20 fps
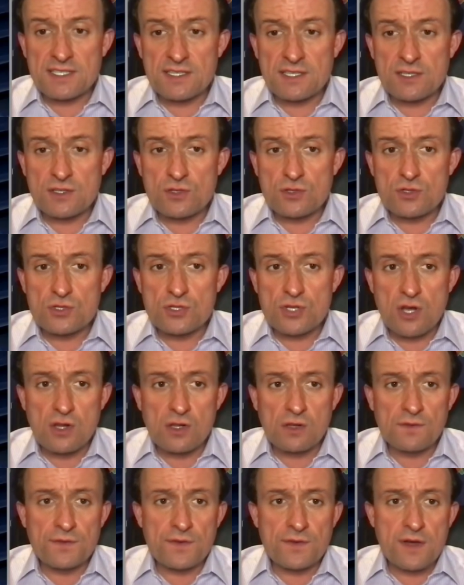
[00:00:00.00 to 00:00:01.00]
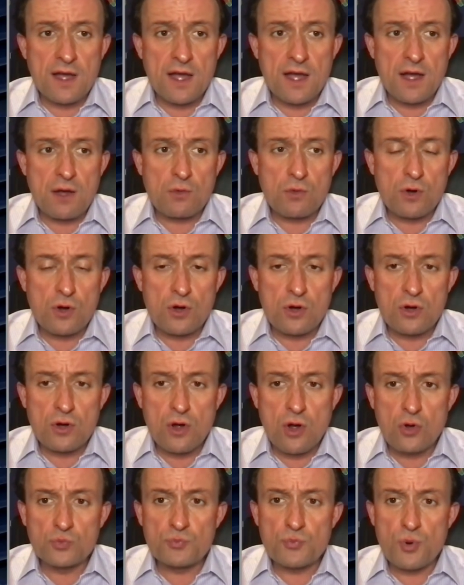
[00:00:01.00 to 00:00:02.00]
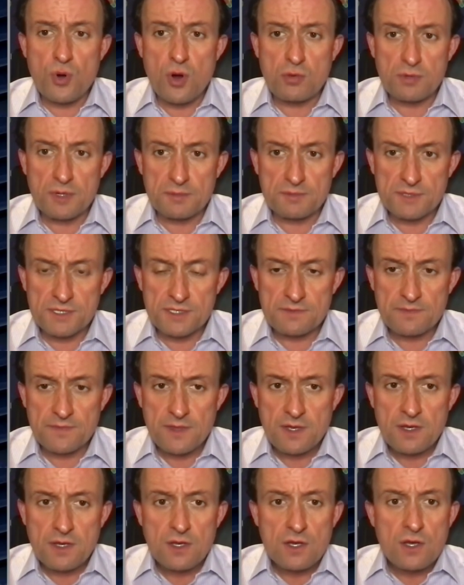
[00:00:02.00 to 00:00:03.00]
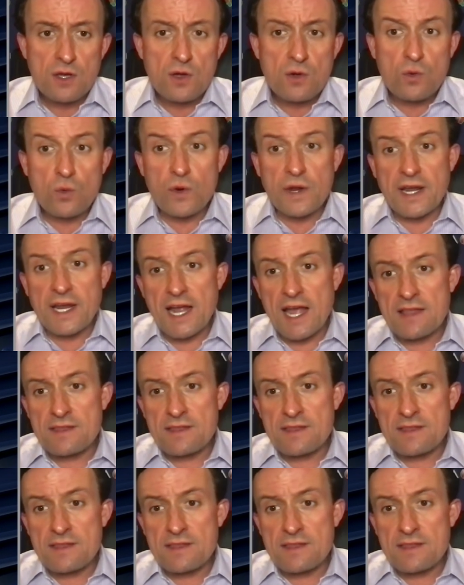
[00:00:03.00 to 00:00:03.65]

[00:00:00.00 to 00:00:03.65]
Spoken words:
to solve our own problems. We have the